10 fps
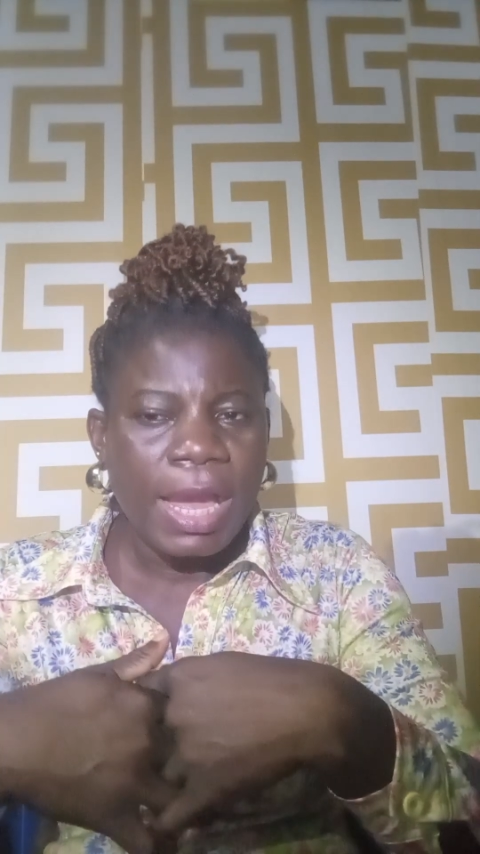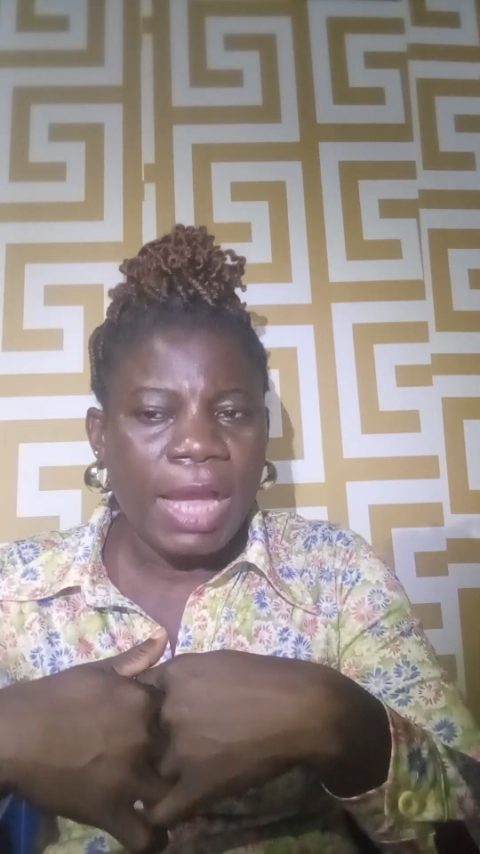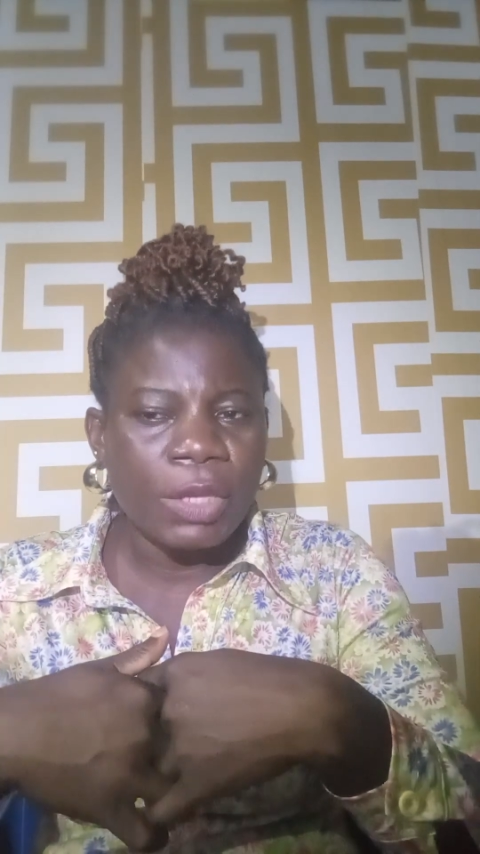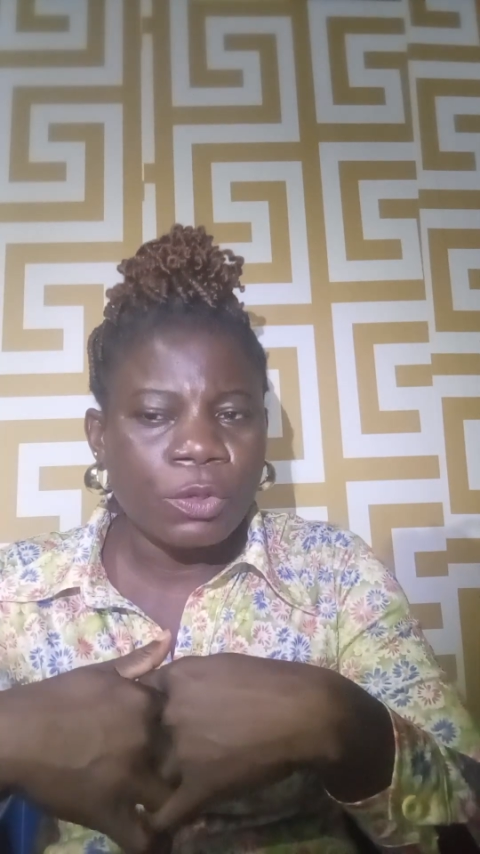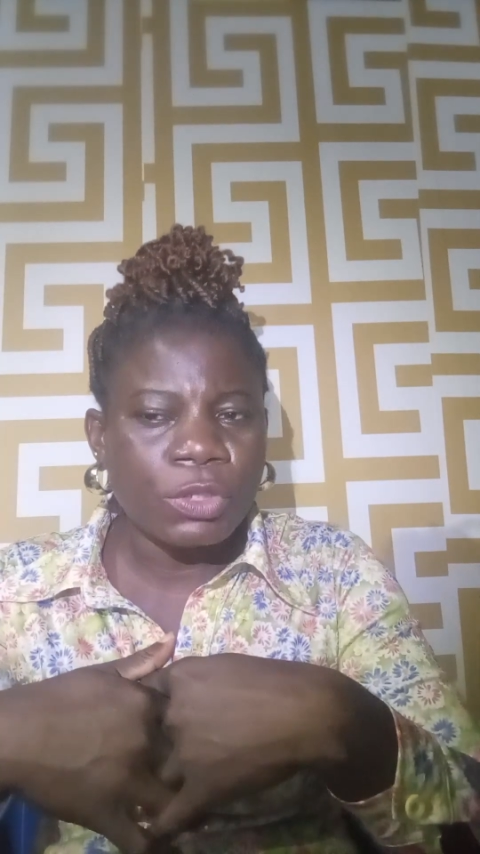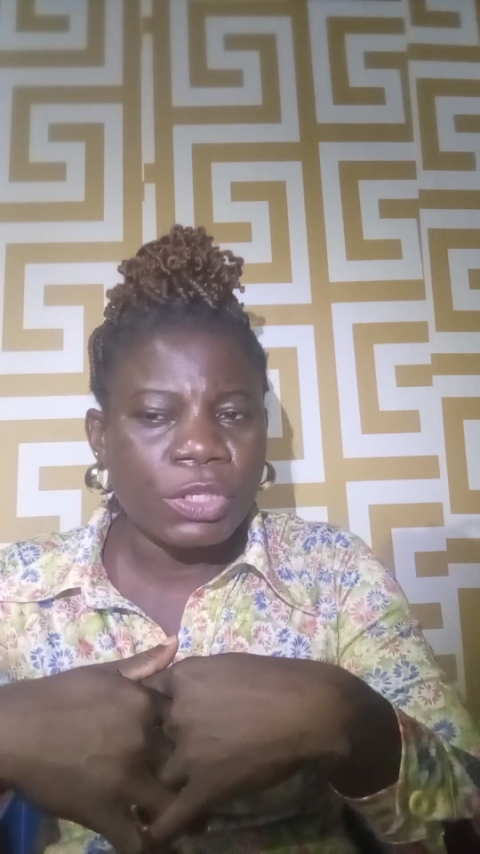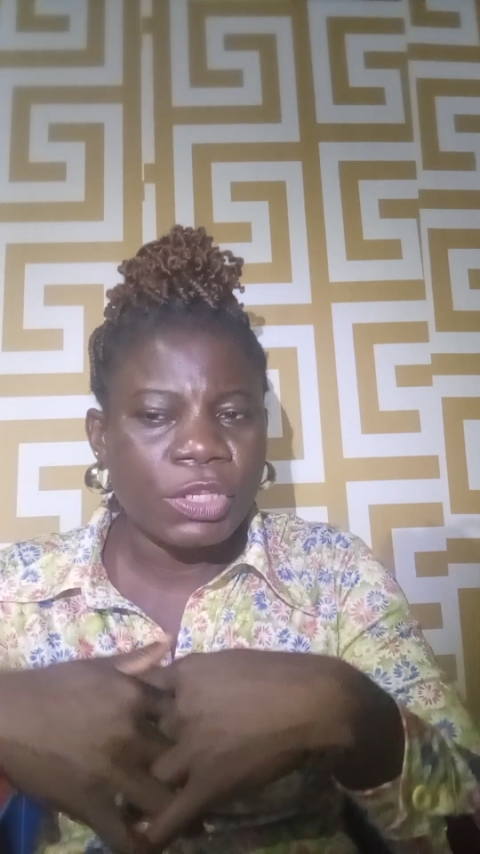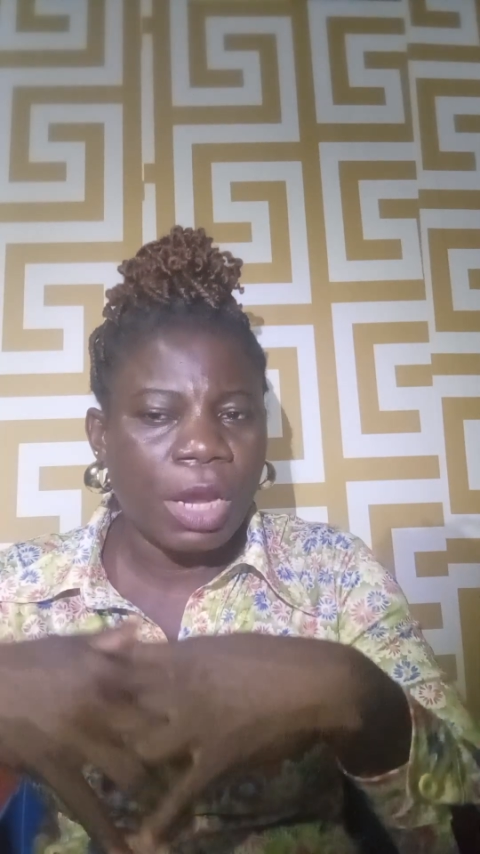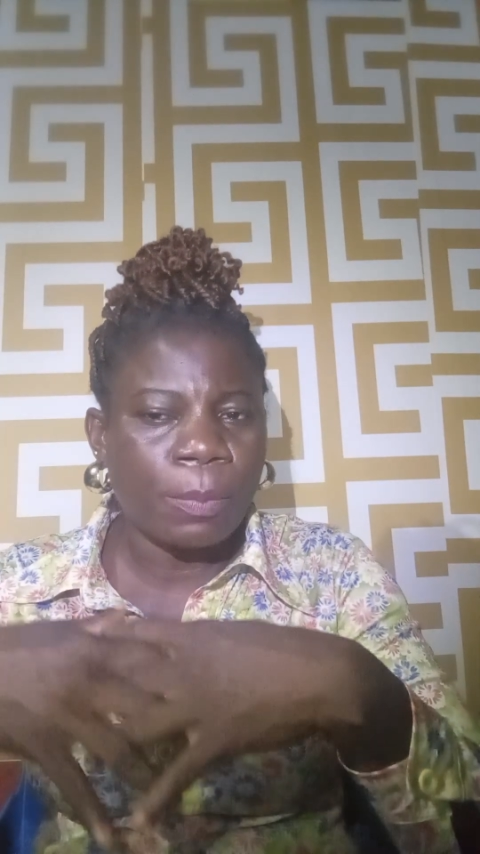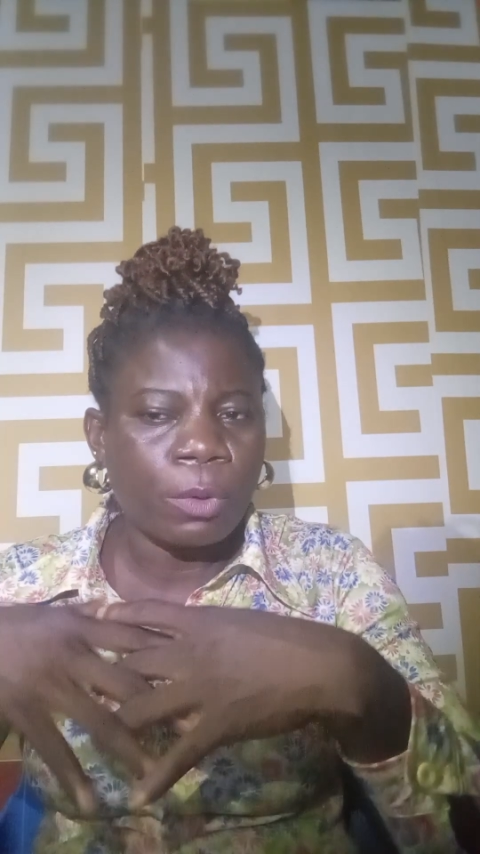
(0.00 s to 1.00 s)
and using
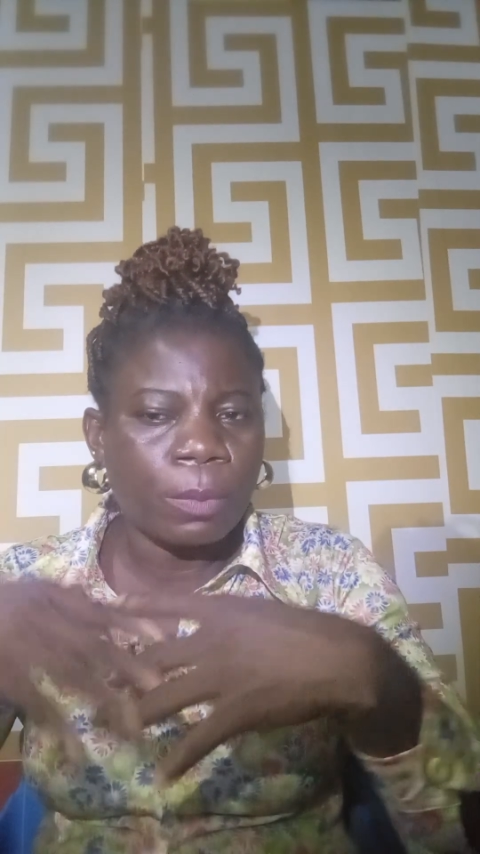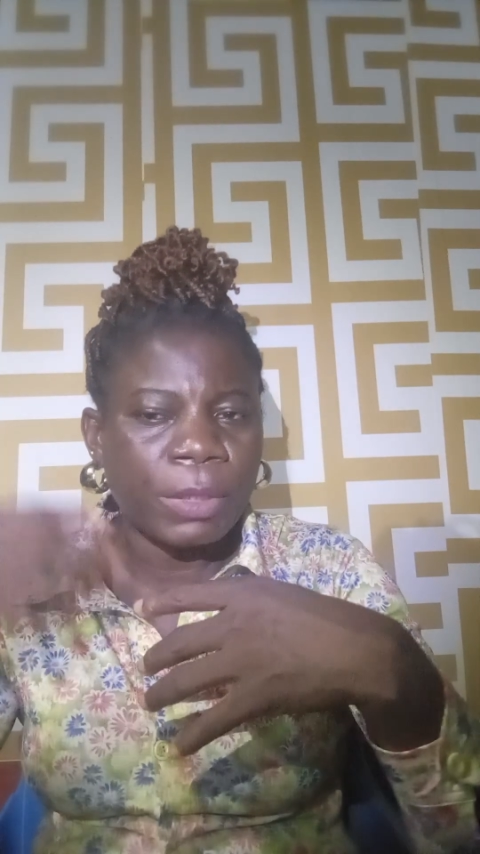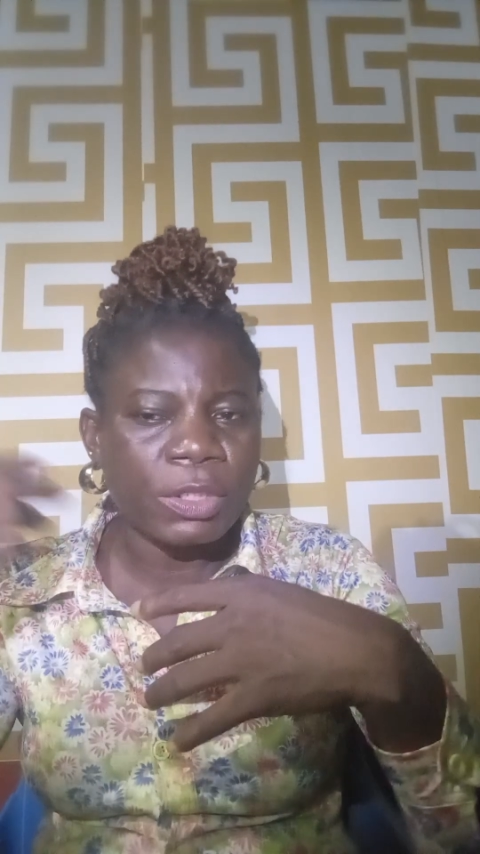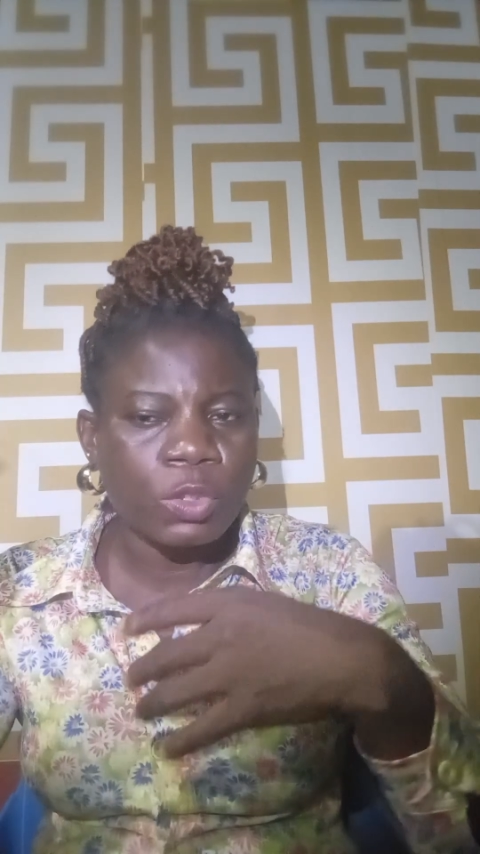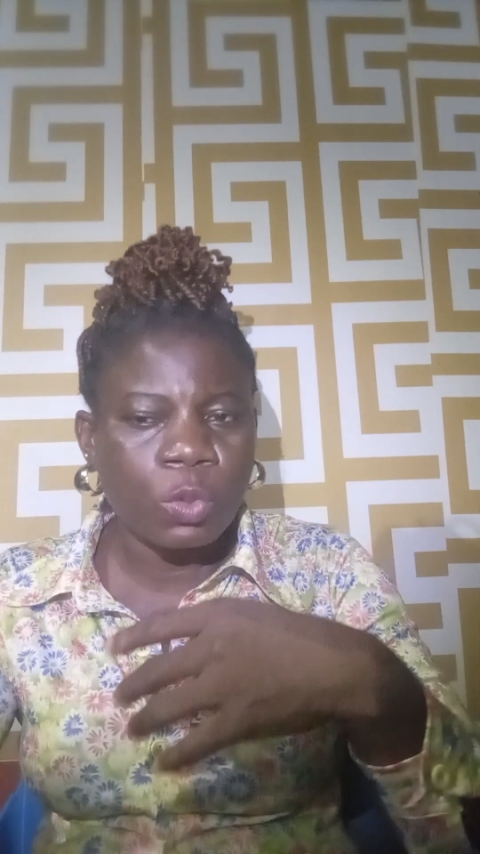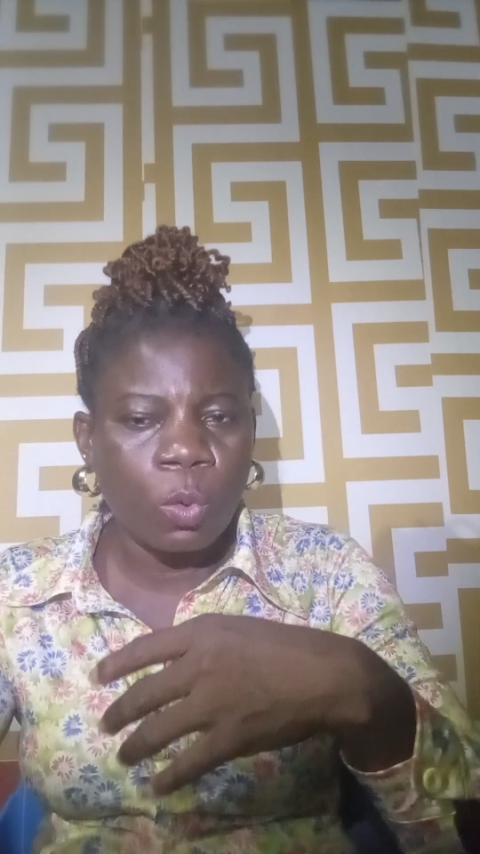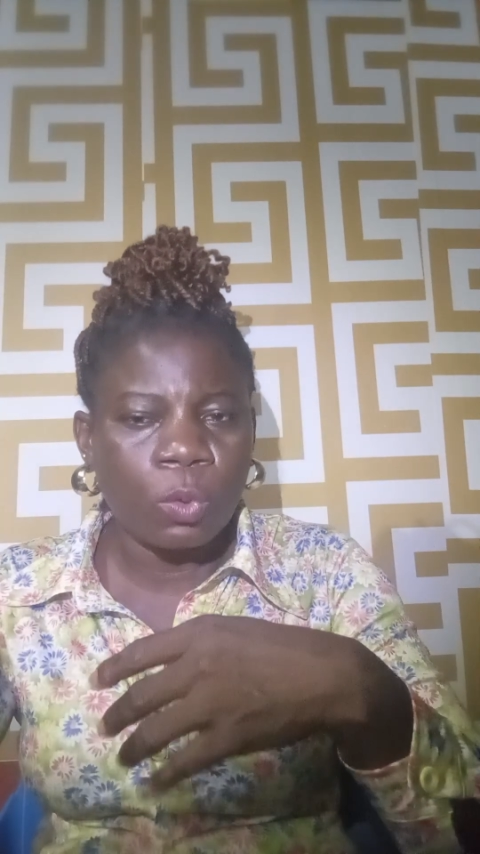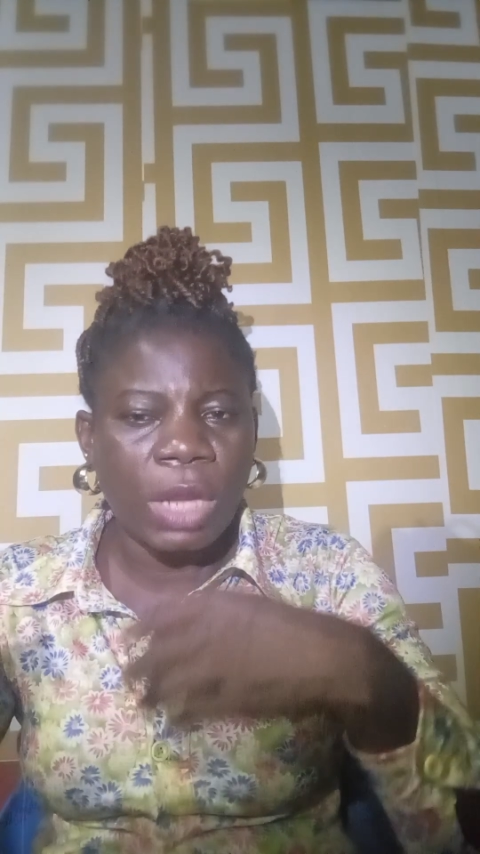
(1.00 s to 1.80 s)
the appropriate tone